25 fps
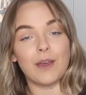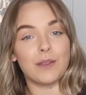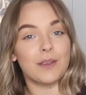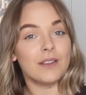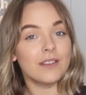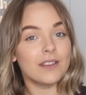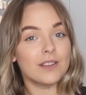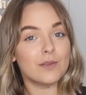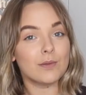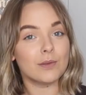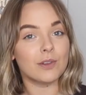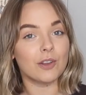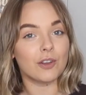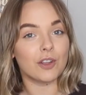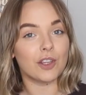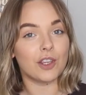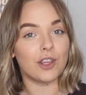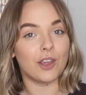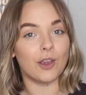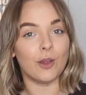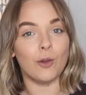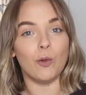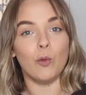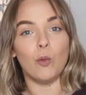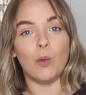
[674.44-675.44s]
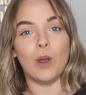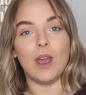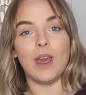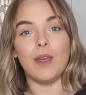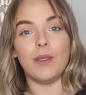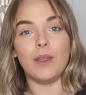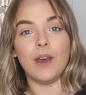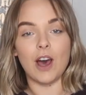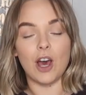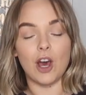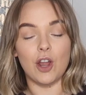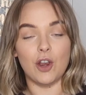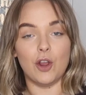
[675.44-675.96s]
I think this would look cute
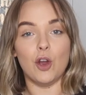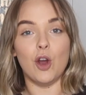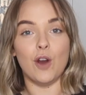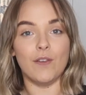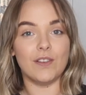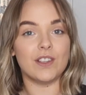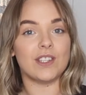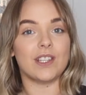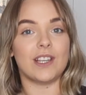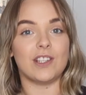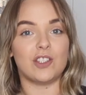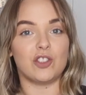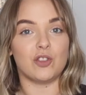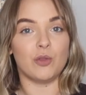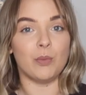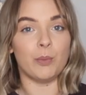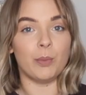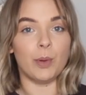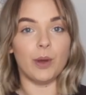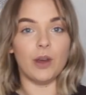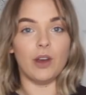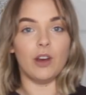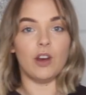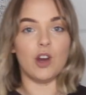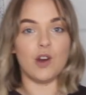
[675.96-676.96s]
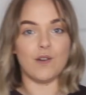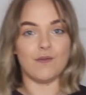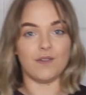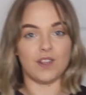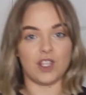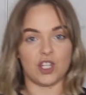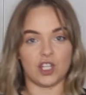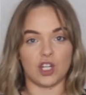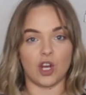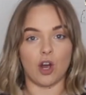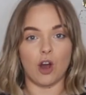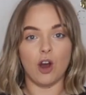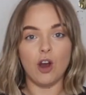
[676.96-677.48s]
with an oversized jumper over the
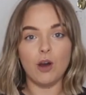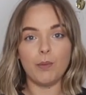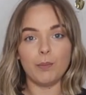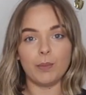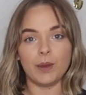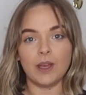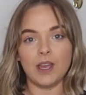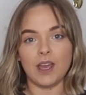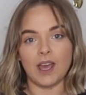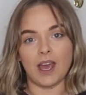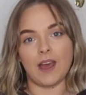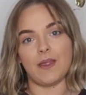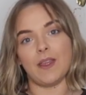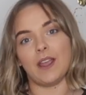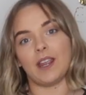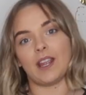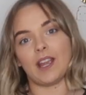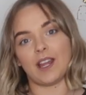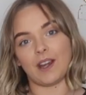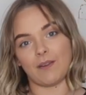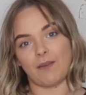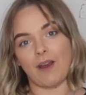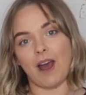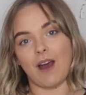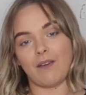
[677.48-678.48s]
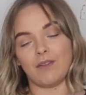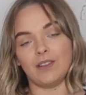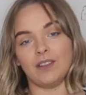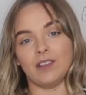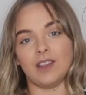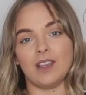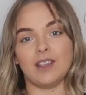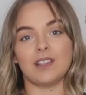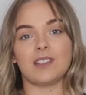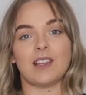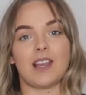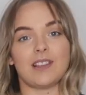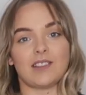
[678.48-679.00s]
top and then kind of having
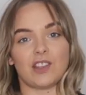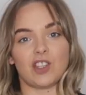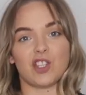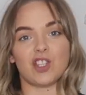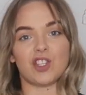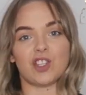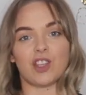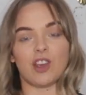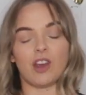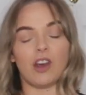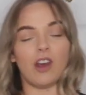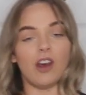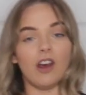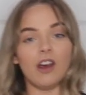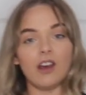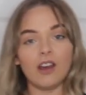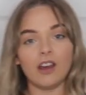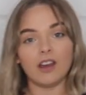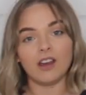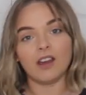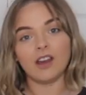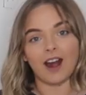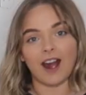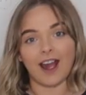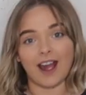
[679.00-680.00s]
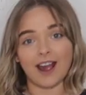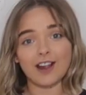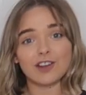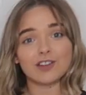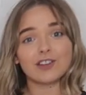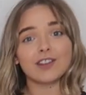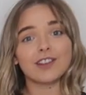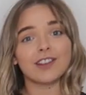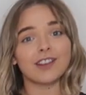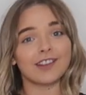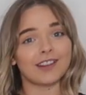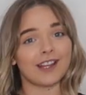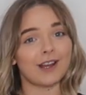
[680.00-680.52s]
this as a skirt. I
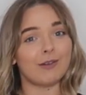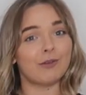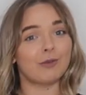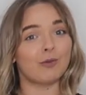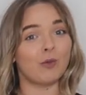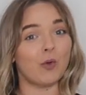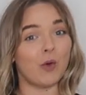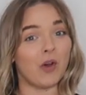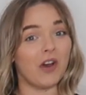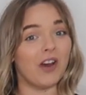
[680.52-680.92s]
actually think that would